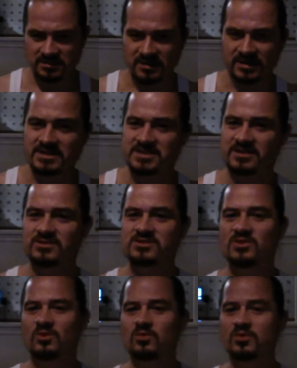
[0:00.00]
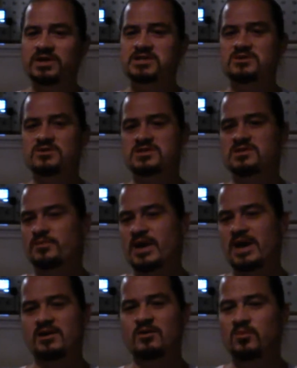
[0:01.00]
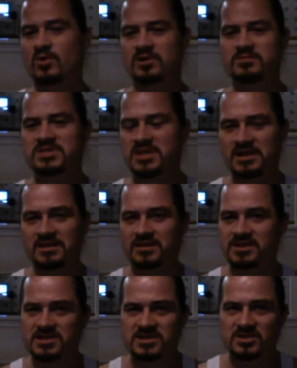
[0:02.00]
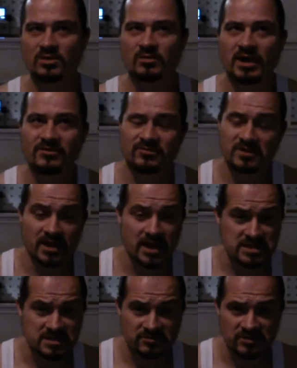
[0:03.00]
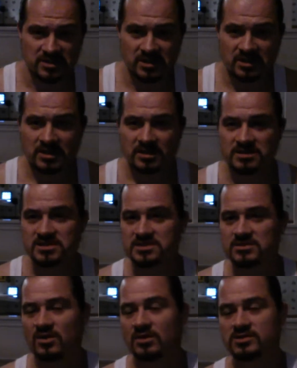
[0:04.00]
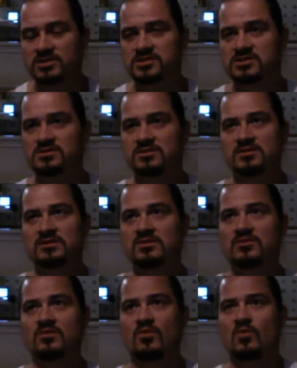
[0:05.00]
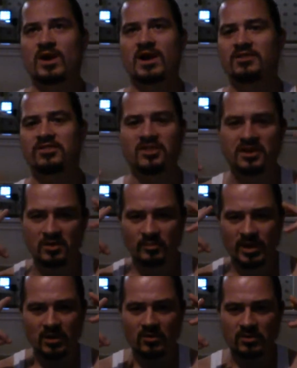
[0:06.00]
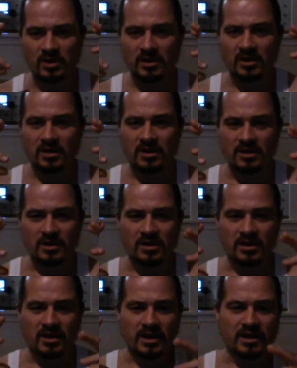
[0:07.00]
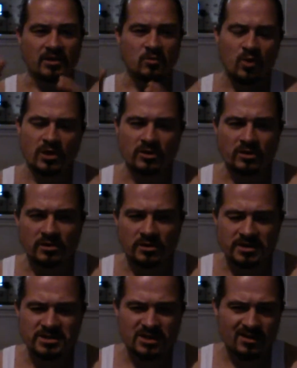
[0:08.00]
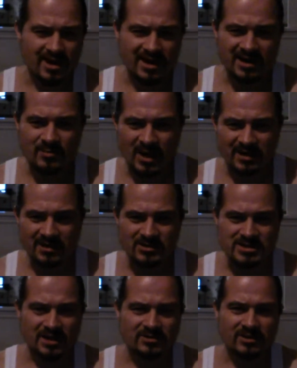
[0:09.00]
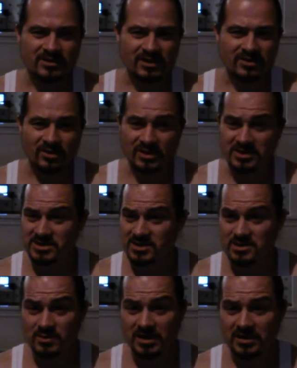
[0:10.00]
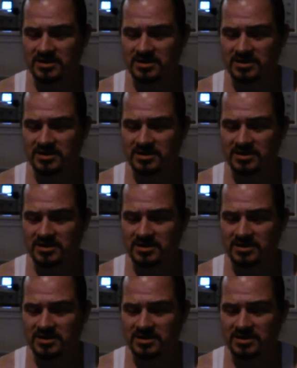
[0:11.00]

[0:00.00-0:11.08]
Like I said, there's no research to back up what I'm saying. This is all my philosophy. This is all just what I think about. And I wonder, is there anybody else out there that thinks this way?